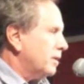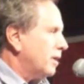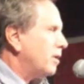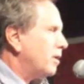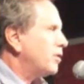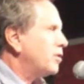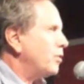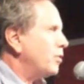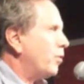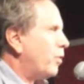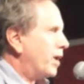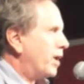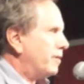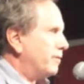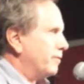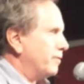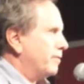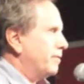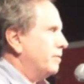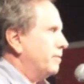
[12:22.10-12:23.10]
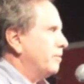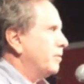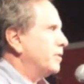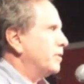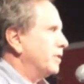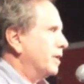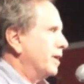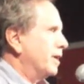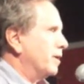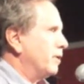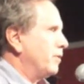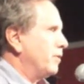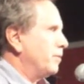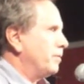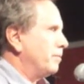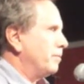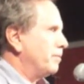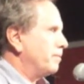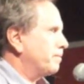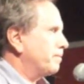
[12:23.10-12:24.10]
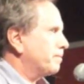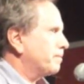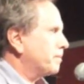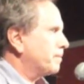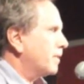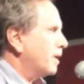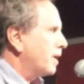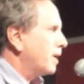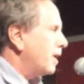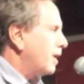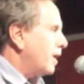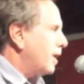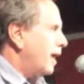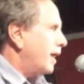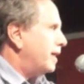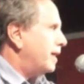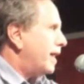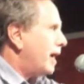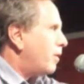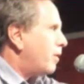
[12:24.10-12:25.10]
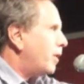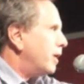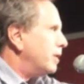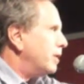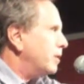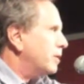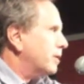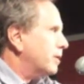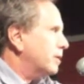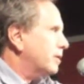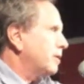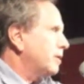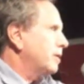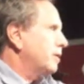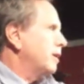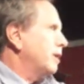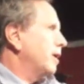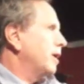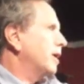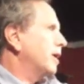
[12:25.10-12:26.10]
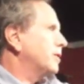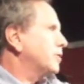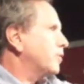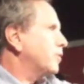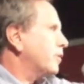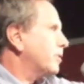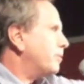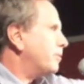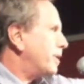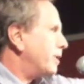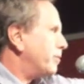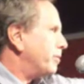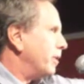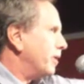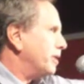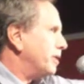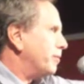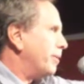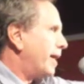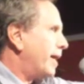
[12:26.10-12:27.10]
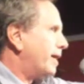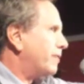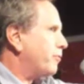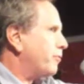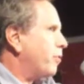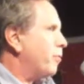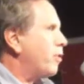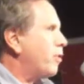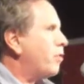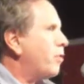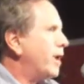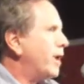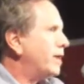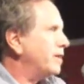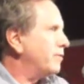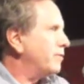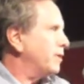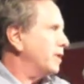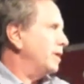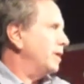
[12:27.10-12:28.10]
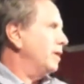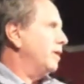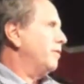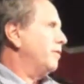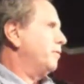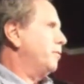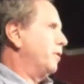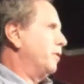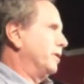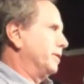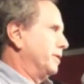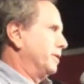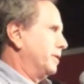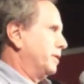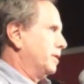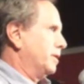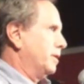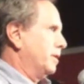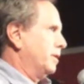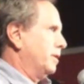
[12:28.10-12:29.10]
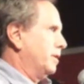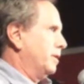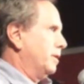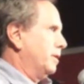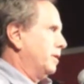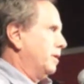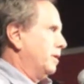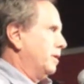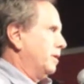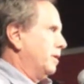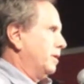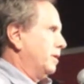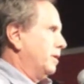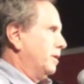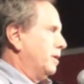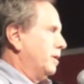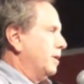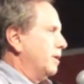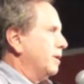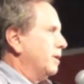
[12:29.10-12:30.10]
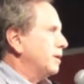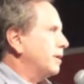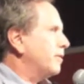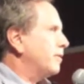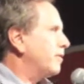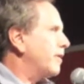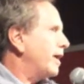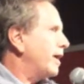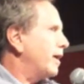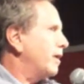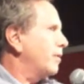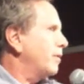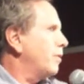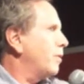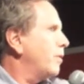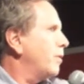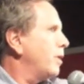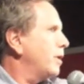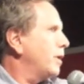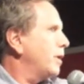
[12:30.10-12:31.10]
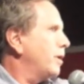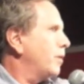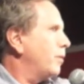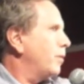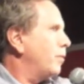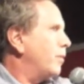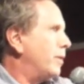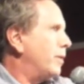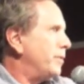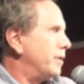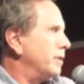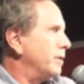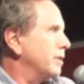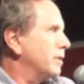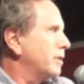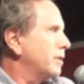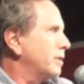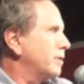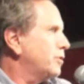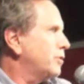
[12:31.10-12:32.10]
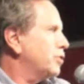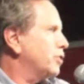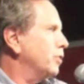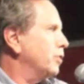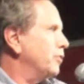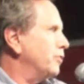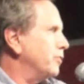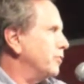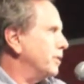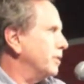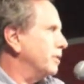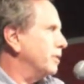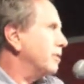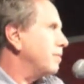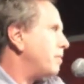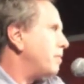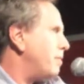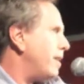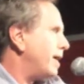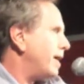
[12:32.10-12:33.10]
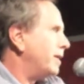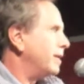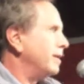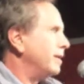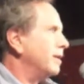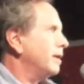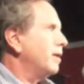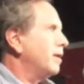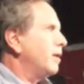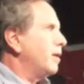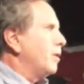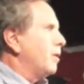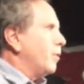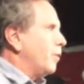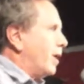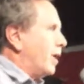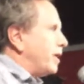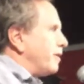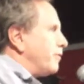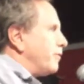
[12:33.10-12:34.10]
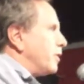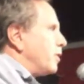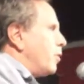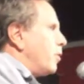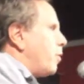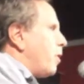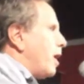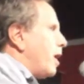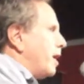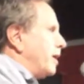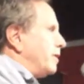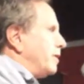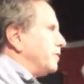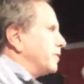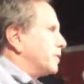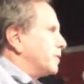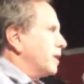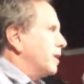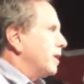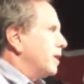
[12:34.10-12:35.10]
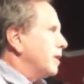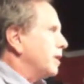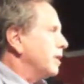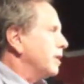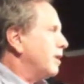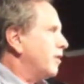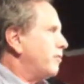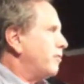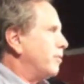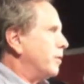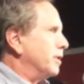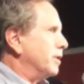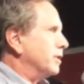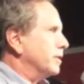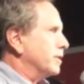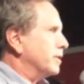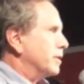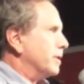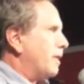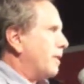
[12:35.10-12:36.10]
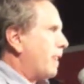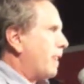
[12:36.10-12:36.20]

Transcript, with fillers: hug your wife when I get home. And now I look, and I saw the people on the platform all waiting for their loved ones. They're there, women, children, men, waiting for their wives, loved ones.